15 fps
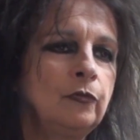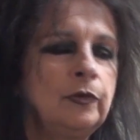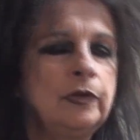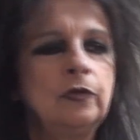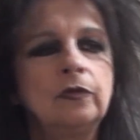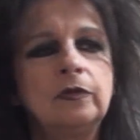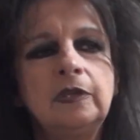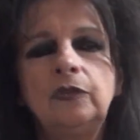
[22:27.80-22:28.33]
we
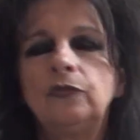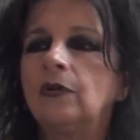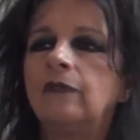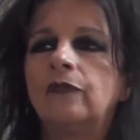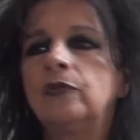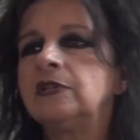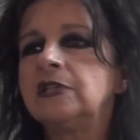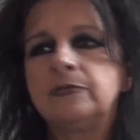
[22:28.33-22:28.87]
don't need to
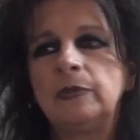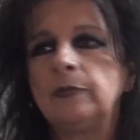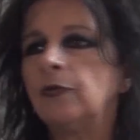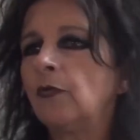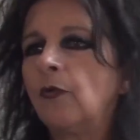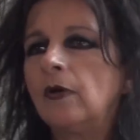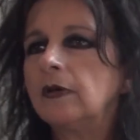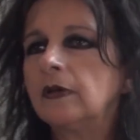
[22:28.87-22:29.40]
have all these
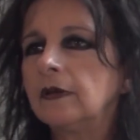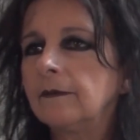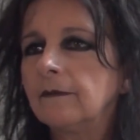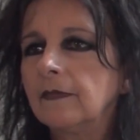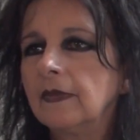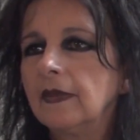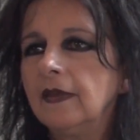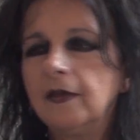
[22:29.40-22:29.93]
people working
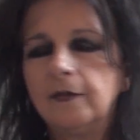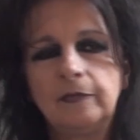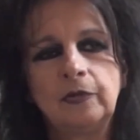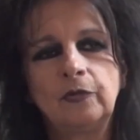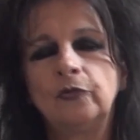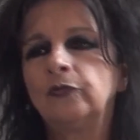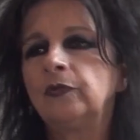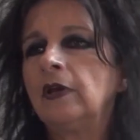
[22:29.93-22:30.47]

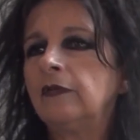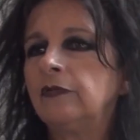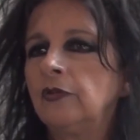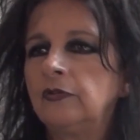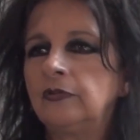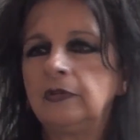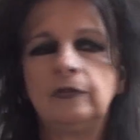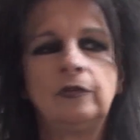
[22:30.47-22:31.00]
because we have
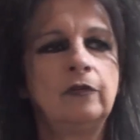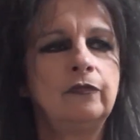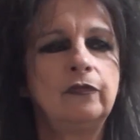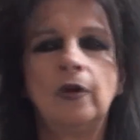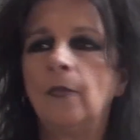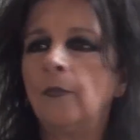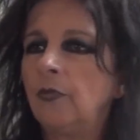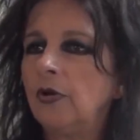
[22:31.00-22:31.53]
not enough
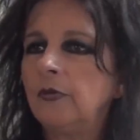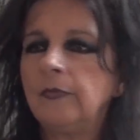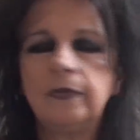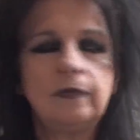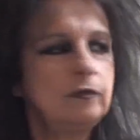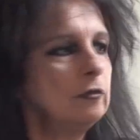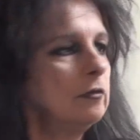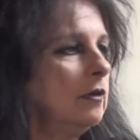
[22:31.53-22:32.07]

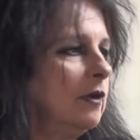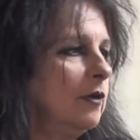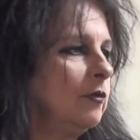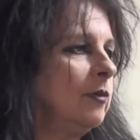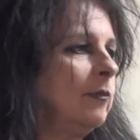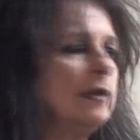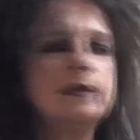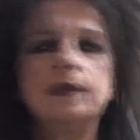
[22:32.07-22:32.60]
employment, so
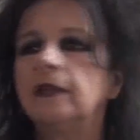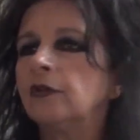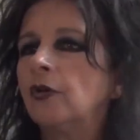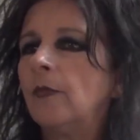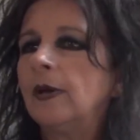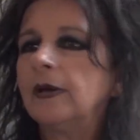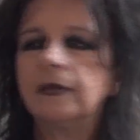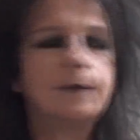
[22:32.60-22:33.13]
women can
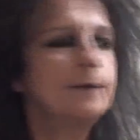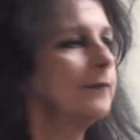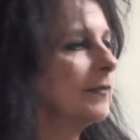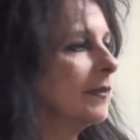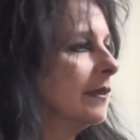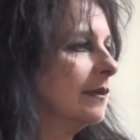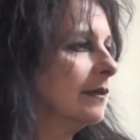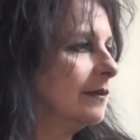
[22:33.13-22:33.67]
go back.
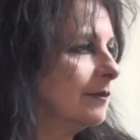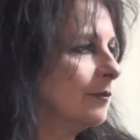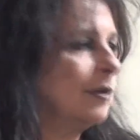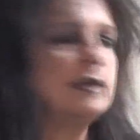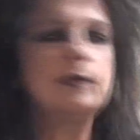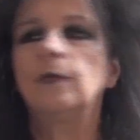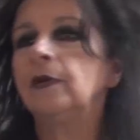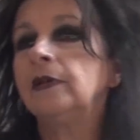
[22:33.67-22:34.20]

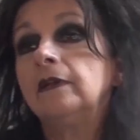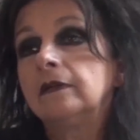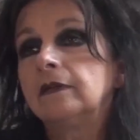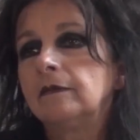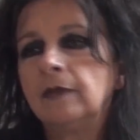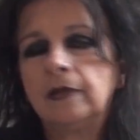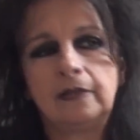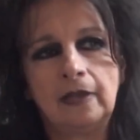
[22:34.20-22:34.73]
Why not?
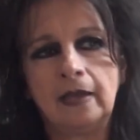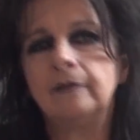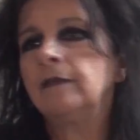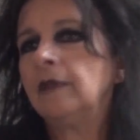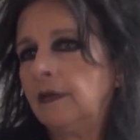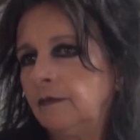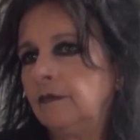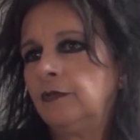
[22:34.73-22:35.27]
But I
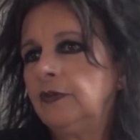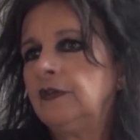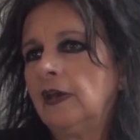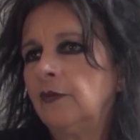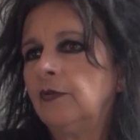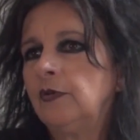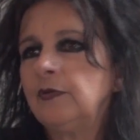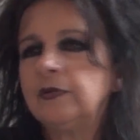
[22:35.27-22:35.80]

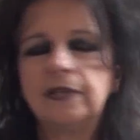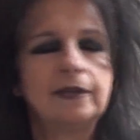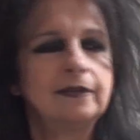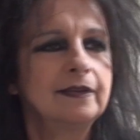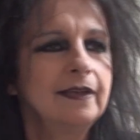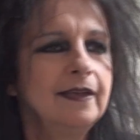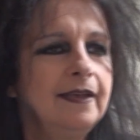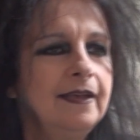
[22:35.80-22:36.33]
disagree with that.